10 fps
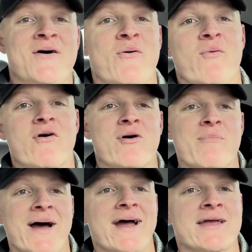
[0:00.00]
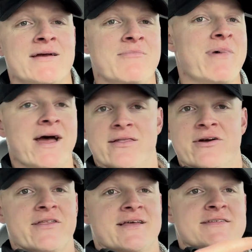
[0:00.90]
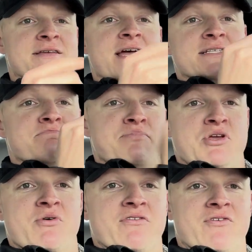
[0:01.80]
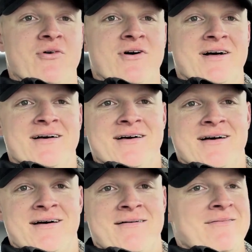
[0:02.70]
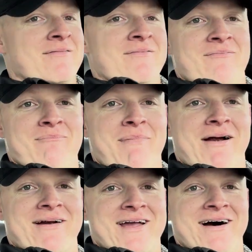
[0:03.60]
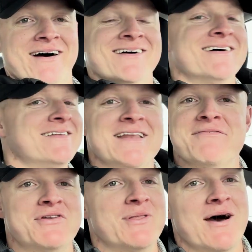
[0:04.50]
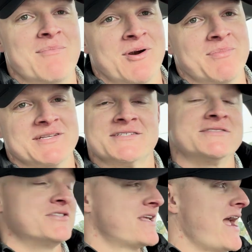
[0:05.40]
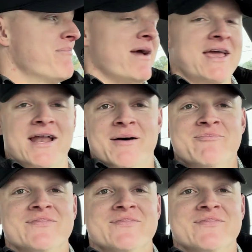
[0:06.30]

Welcome back. Man, look at this. It's beautiful. America. Didn't even do that on purpose. Just can't make it up.